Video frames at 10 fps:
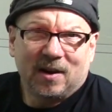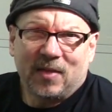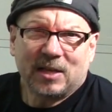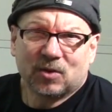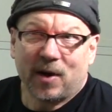
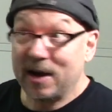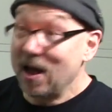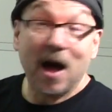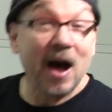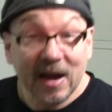That's great.
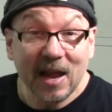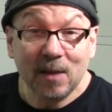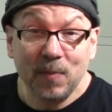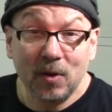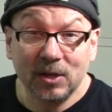I
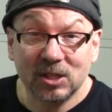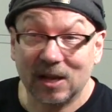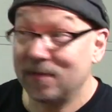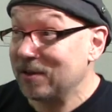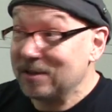like building
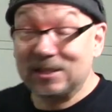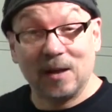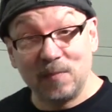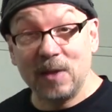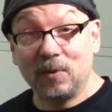stuff.
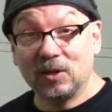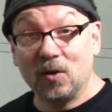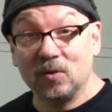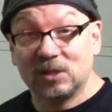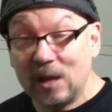Some people
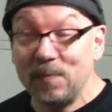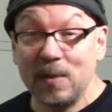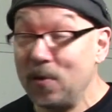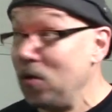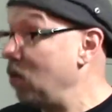don't. Some
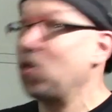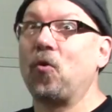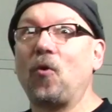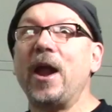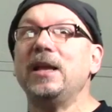people,
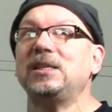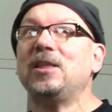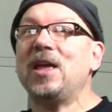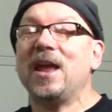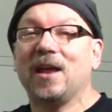crazy
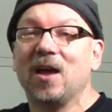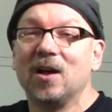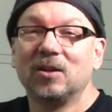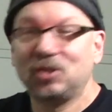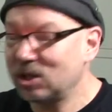thing,
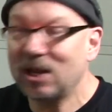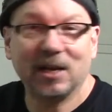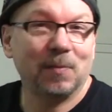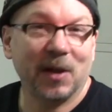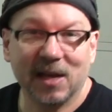just like
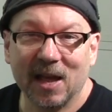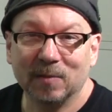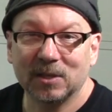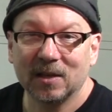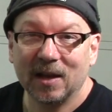to play
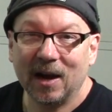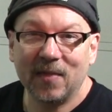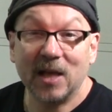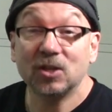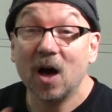games, and
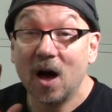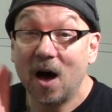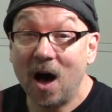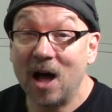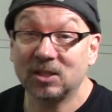that's
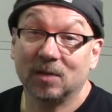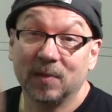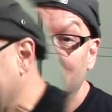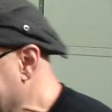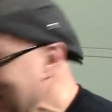awesome.